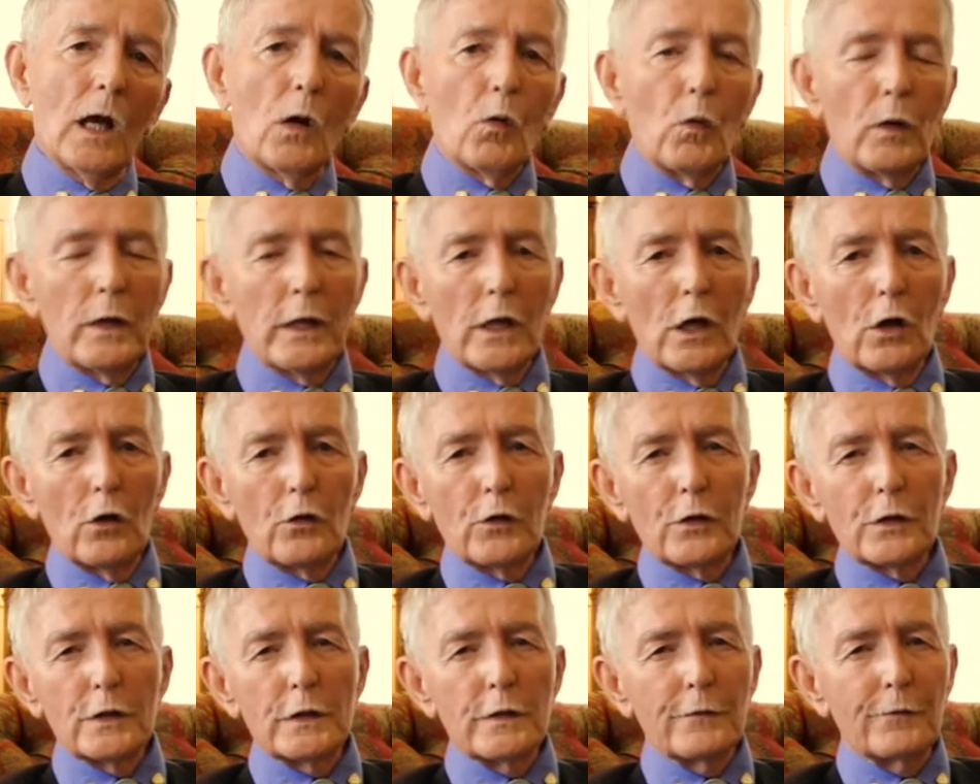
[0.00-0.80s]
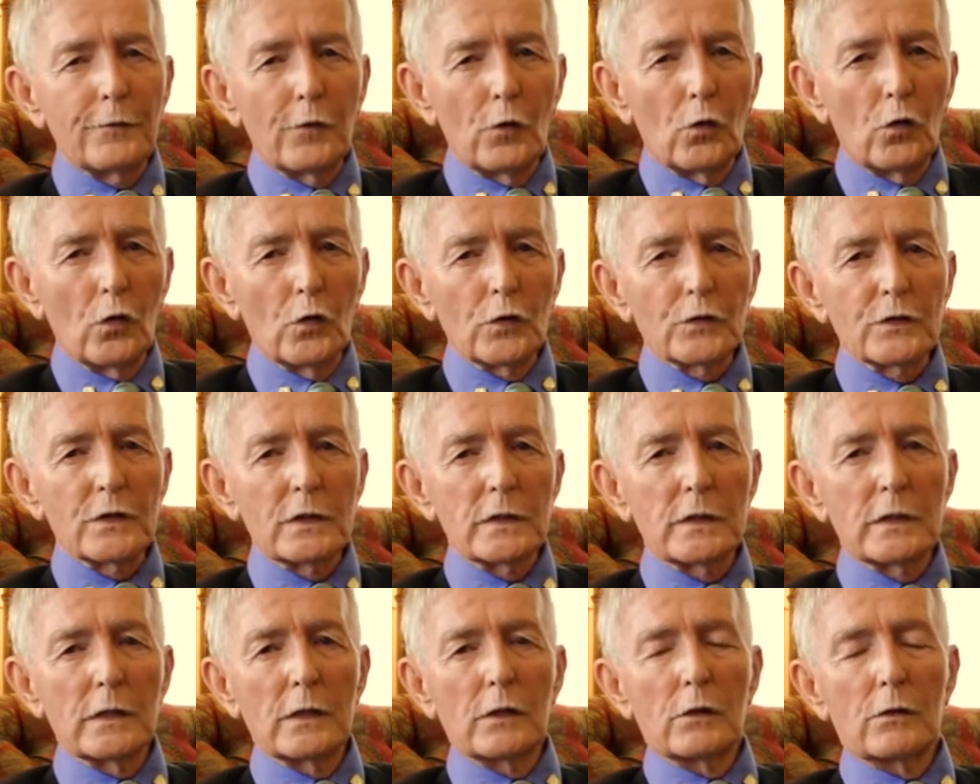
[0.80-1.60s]
We know that divorce
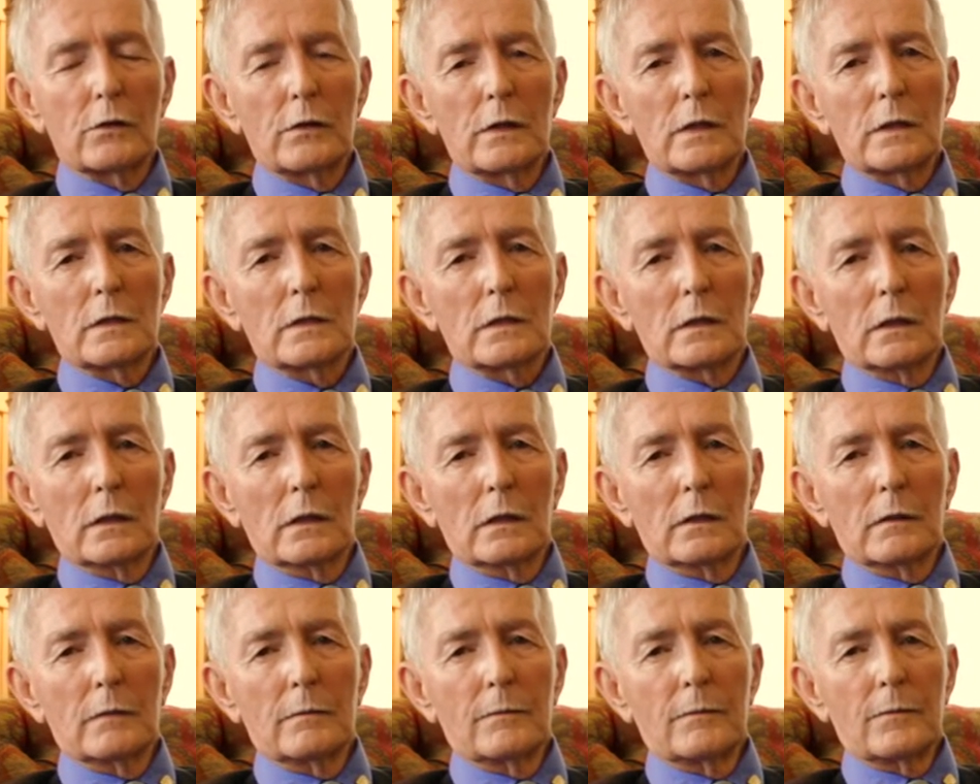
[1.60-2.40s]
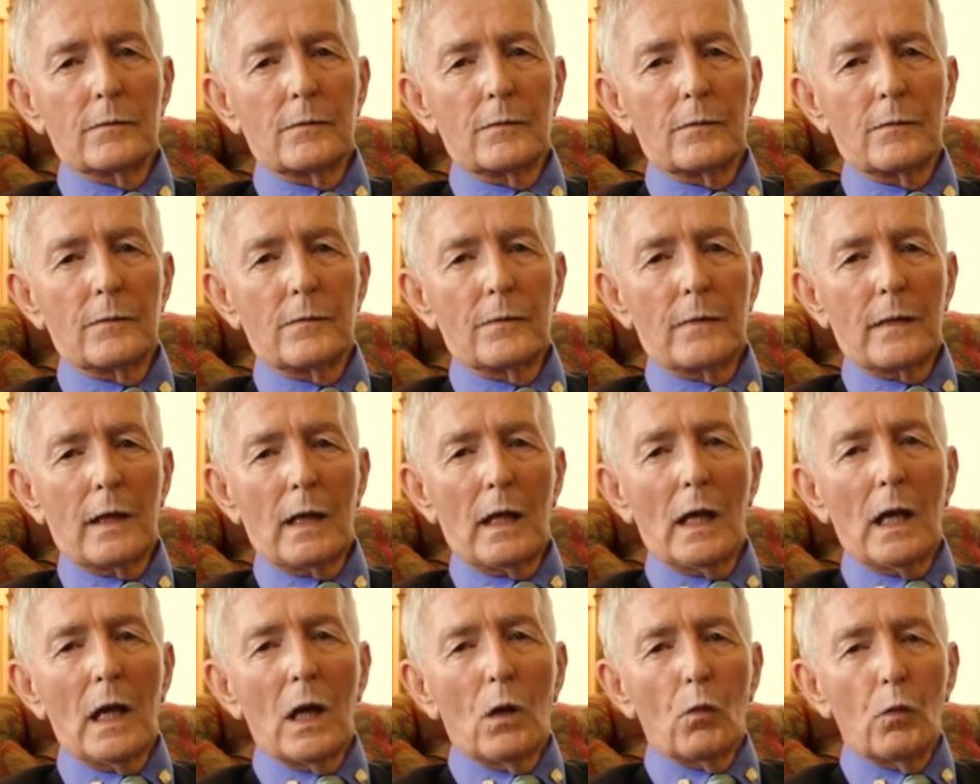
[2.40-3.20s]
is increasing.
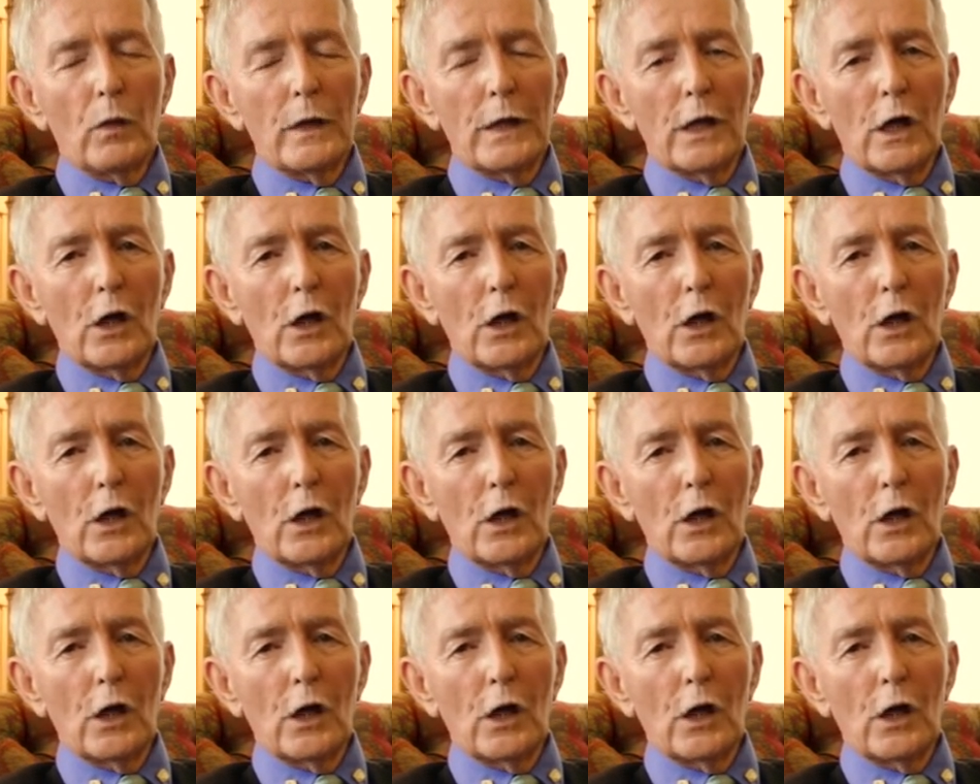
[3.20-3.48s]
We